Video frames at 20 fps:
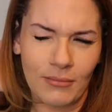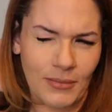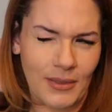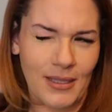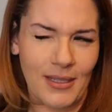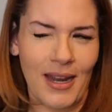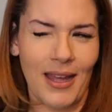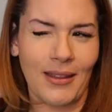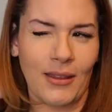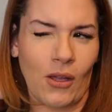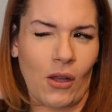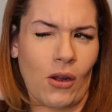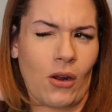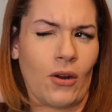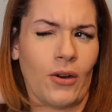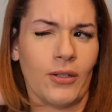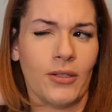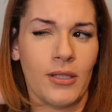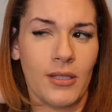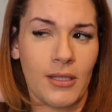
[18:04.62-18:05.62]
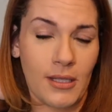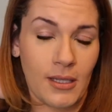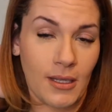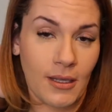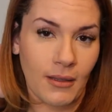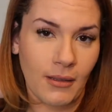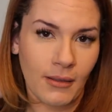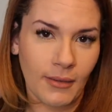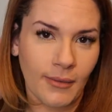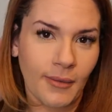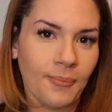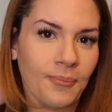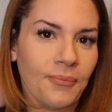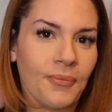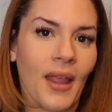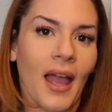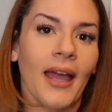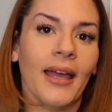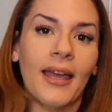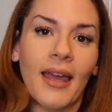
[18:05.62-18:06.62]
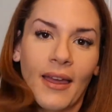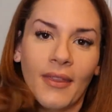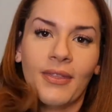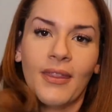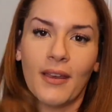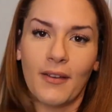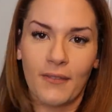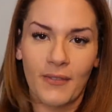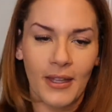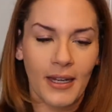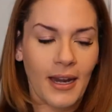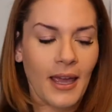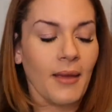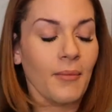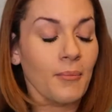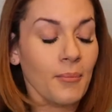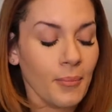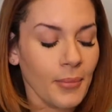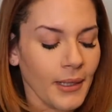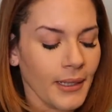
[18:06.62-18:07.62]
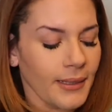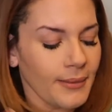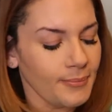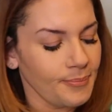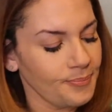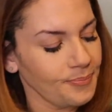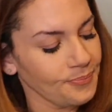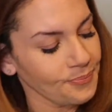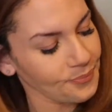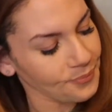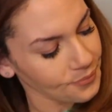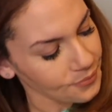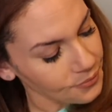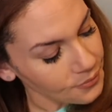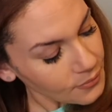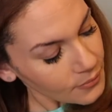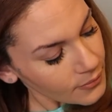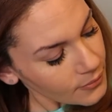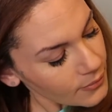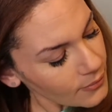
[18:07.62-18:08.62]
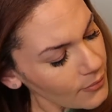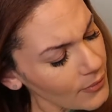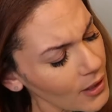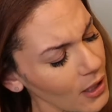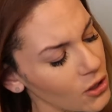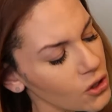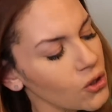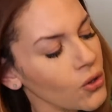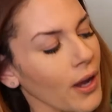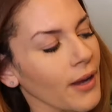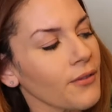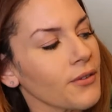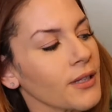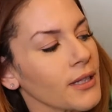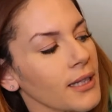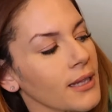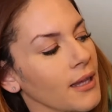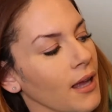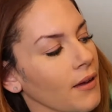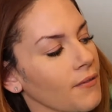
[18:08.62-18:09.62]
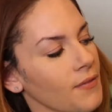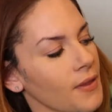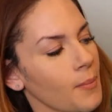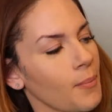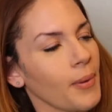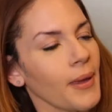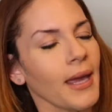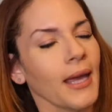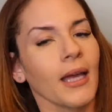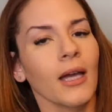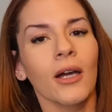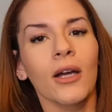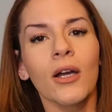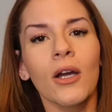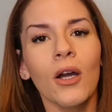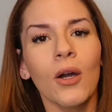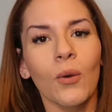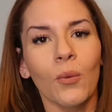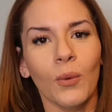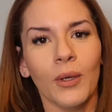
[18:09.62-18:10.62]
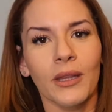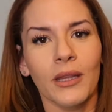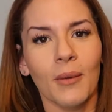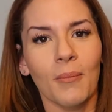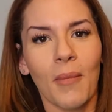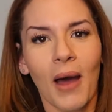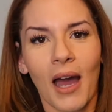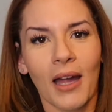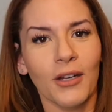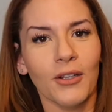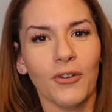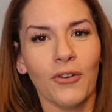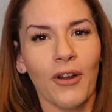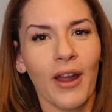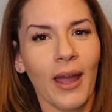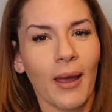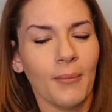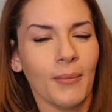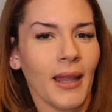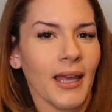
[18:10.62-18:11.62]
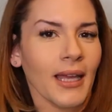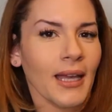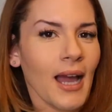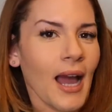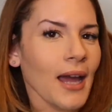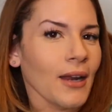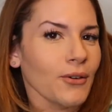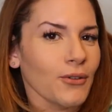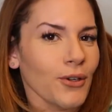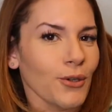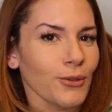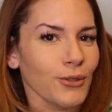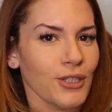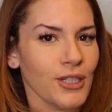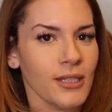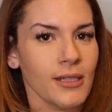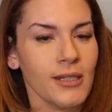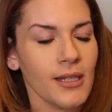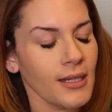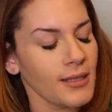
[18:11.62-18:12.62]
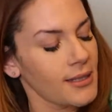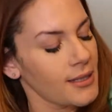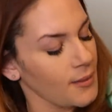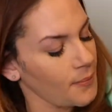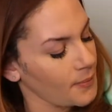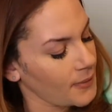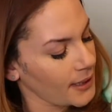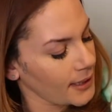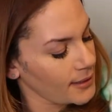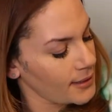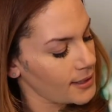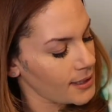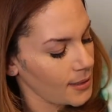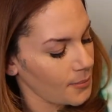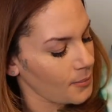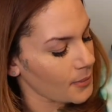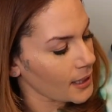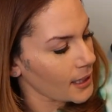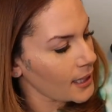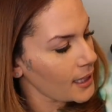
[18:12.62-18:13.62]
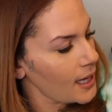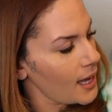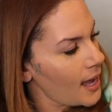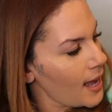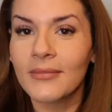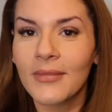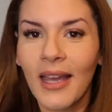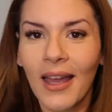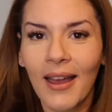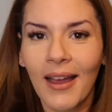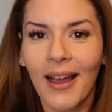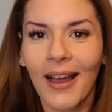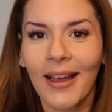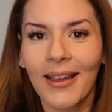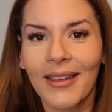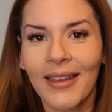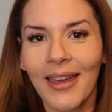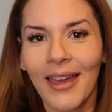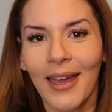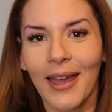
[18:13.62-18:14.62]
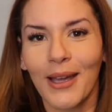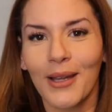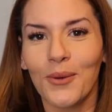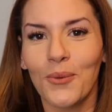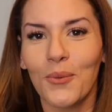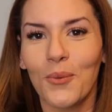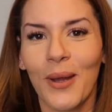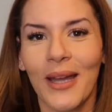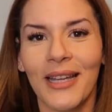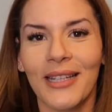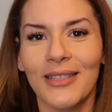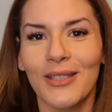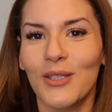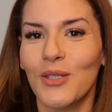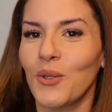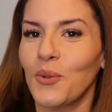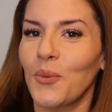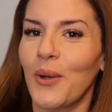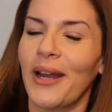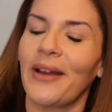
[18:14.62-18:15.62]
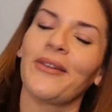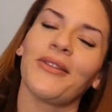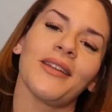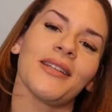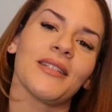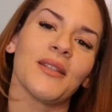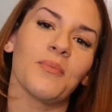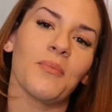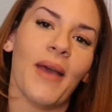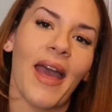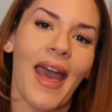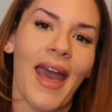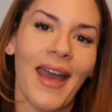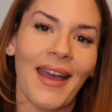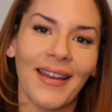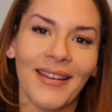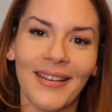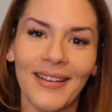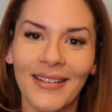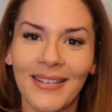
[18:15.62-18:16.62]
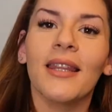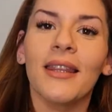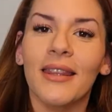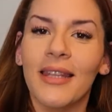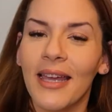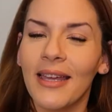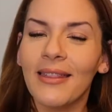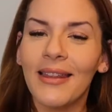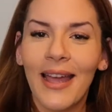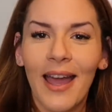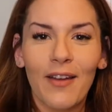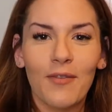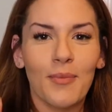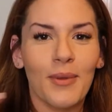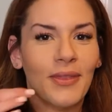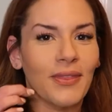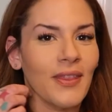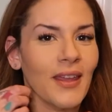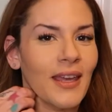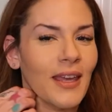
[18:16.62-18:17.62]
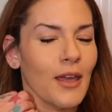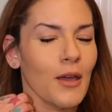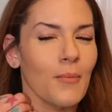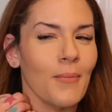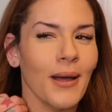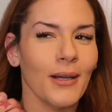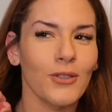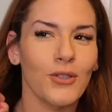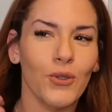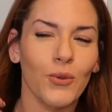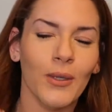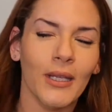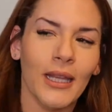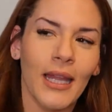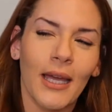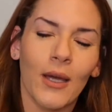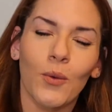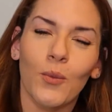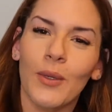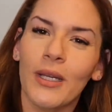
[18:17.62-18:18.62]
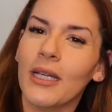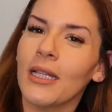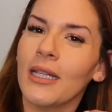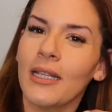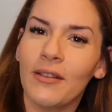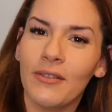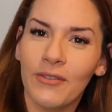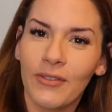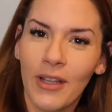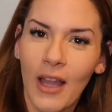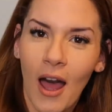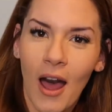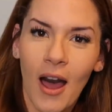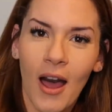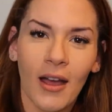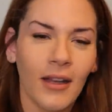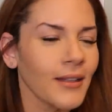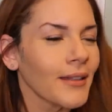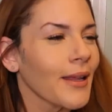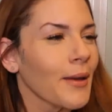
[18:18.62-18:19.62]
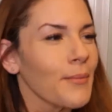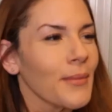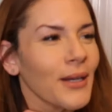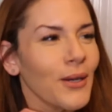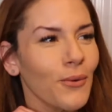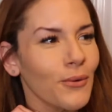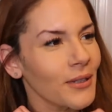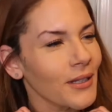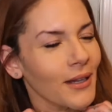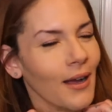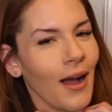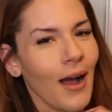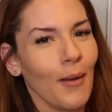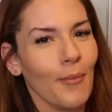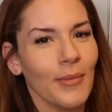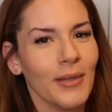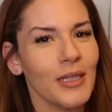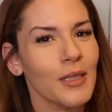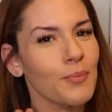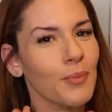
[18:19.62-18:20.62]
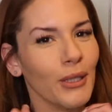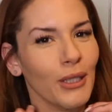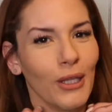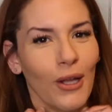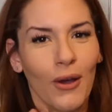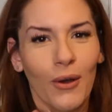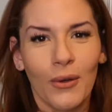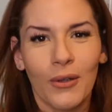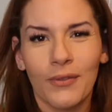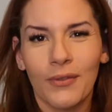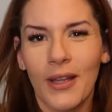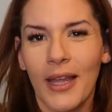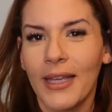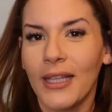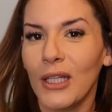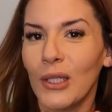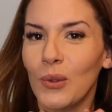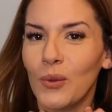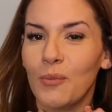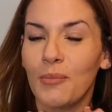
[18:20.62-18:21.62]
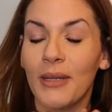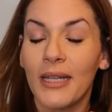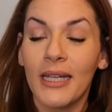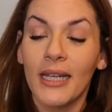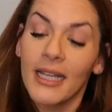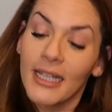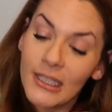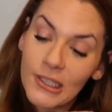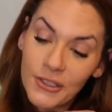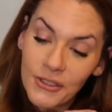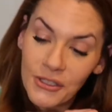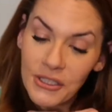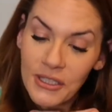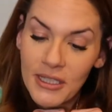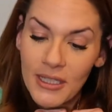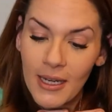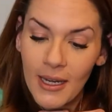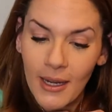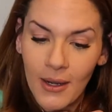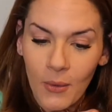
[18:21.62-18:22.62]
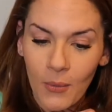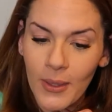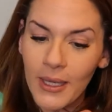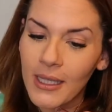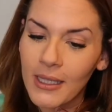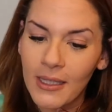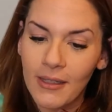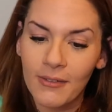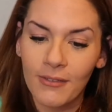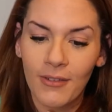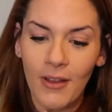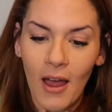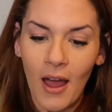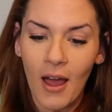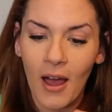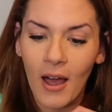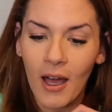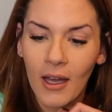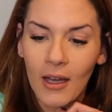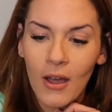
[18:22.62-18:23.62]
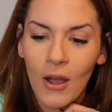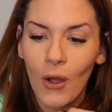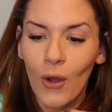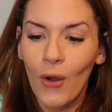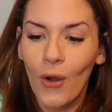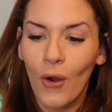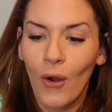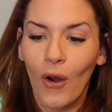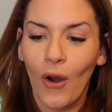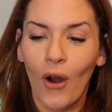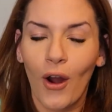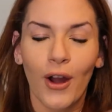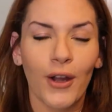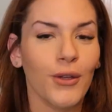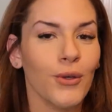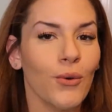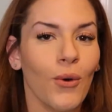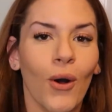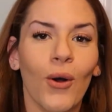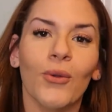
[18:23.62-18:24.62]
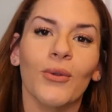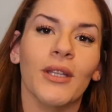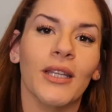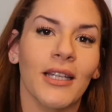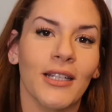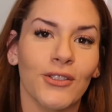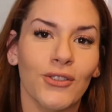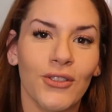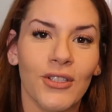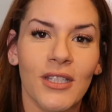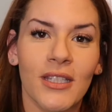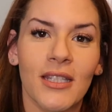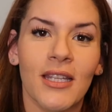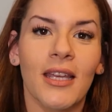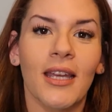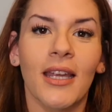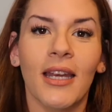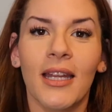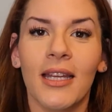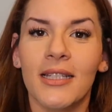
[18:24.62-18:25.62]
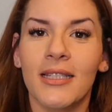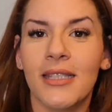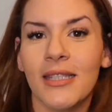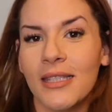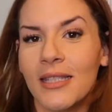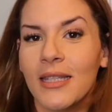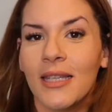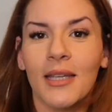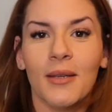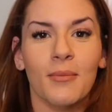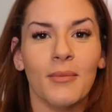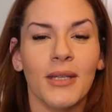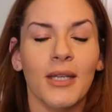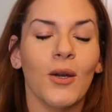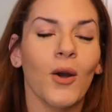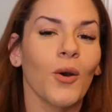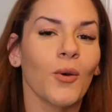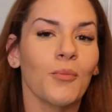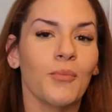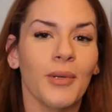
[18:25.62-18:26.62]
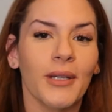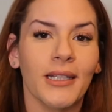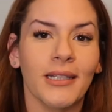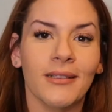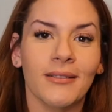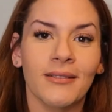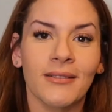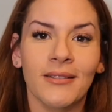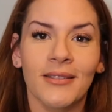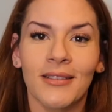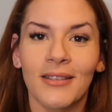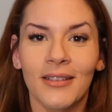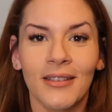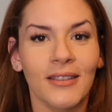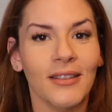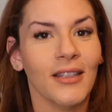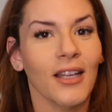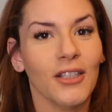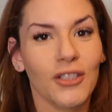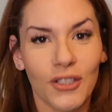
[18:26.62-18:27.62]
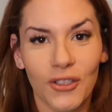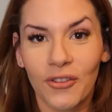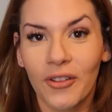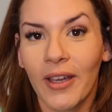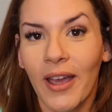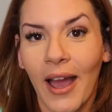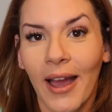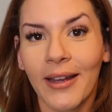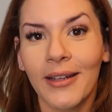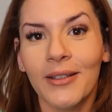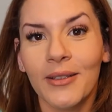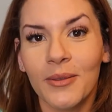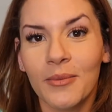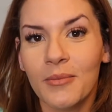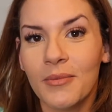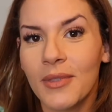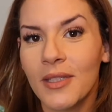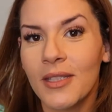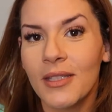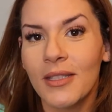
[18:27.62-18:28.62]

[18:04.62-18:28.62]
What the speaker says: It's not the artsy. I can't think of the name, but so I really love the pink with the monogram. Like, I don't know, it just does something to me. Yeah, I can't wait to wear this bag. Lately, I've been thinking about doing like a weekly vlog. Let me know in the comments below if like you'd be interested in a weekly vlog, or are you only interested in seeing me open luxury items?